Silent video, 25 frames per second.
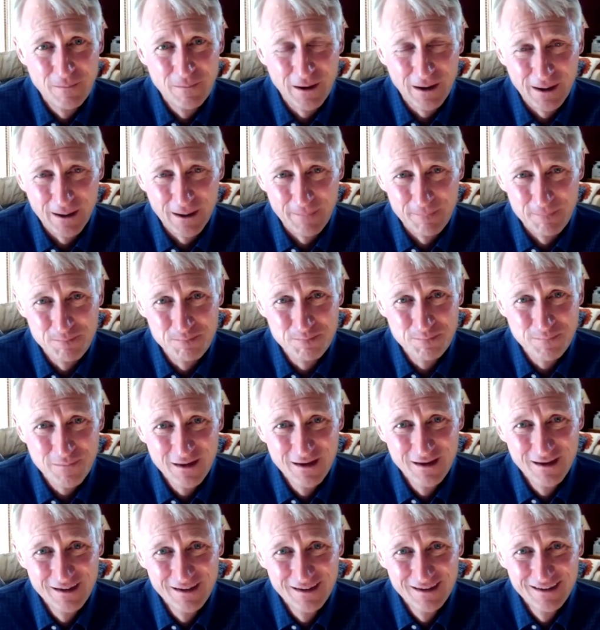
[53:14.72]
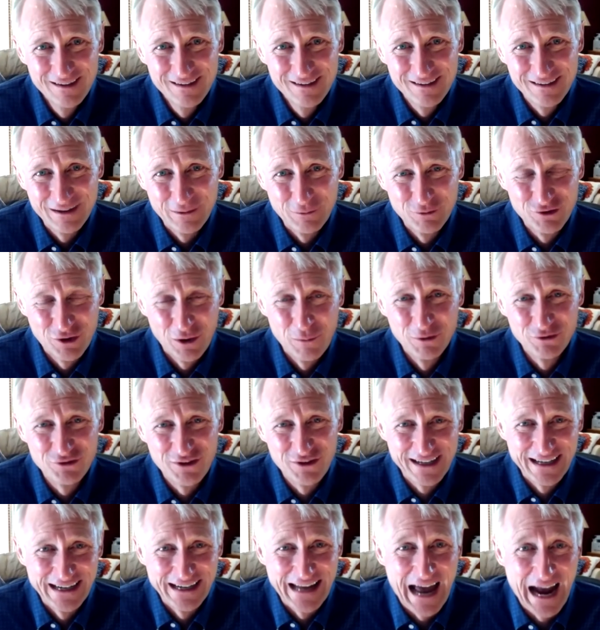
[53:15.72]
Um, it was
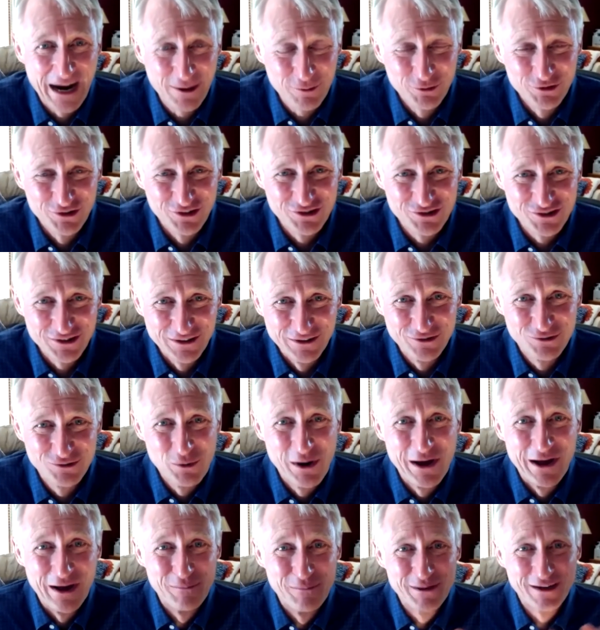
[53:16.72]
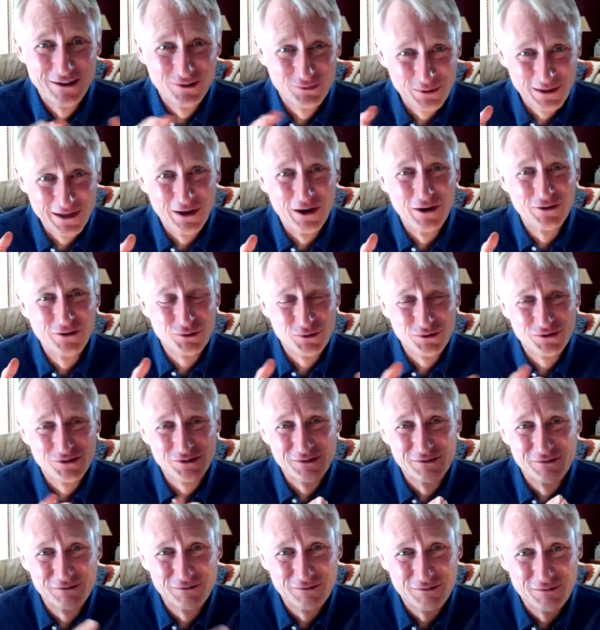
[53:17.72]
almost like an acquisition as well because we had all sorts
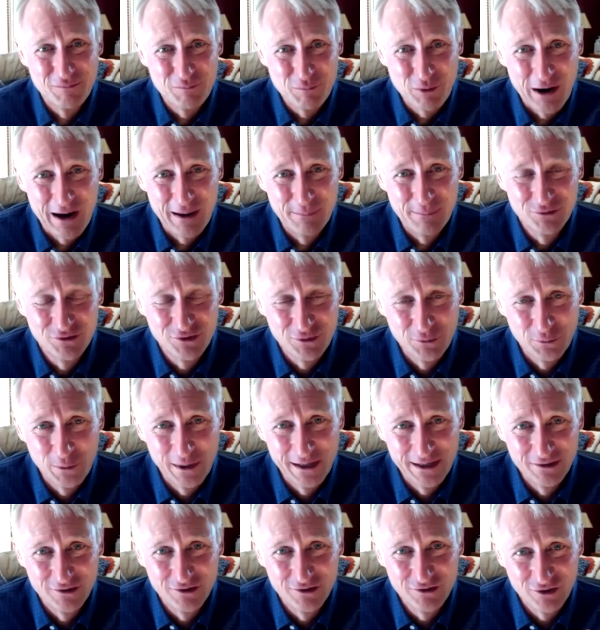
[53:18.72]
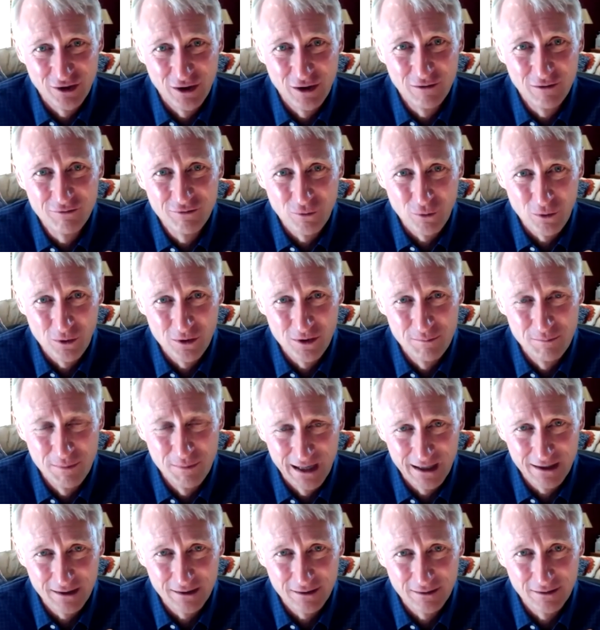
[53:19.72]
of problems that we had to solve for to
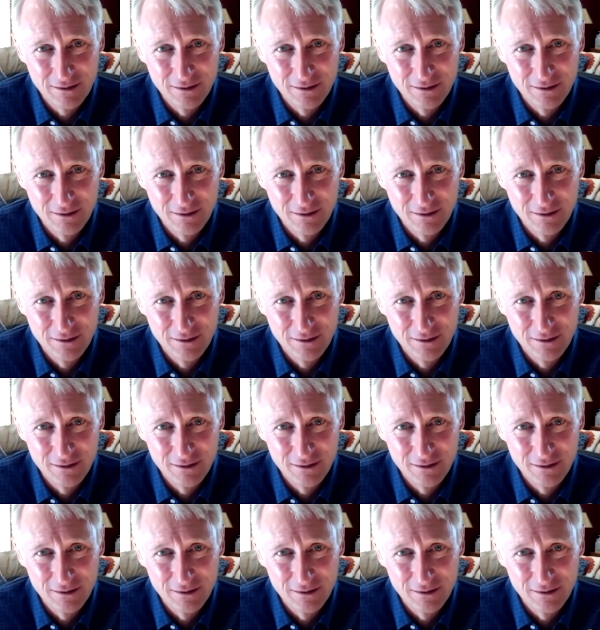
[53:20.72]
make